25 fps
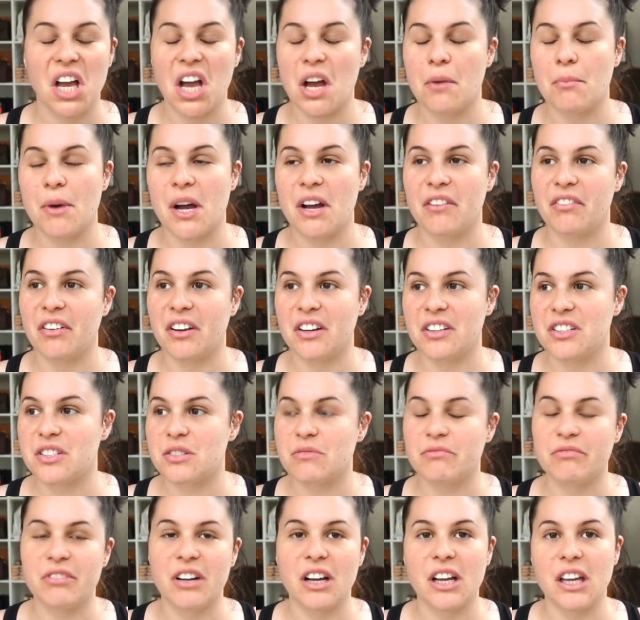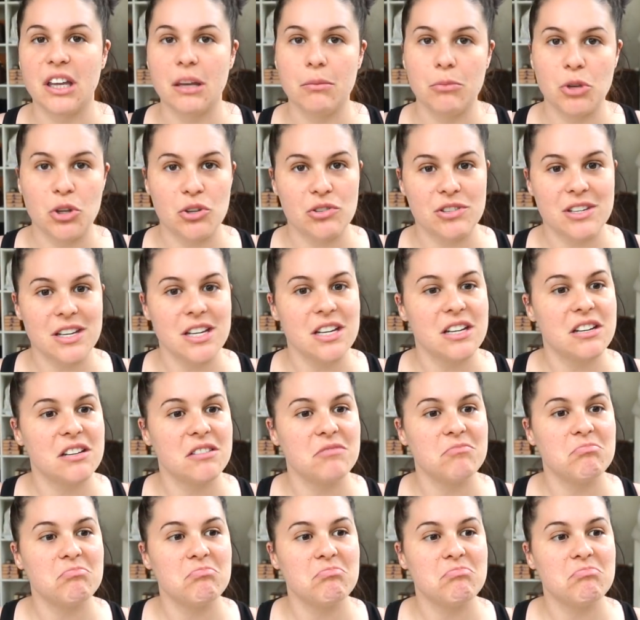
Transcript: I might find some funky music